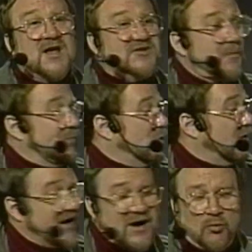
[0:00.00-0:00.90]
to
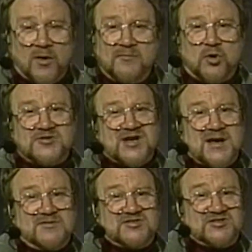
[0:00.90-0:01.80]
pull it out one more
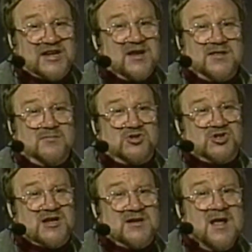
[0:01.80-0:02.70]
time and stick it in the
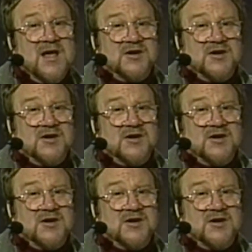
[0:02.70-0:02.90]
machine.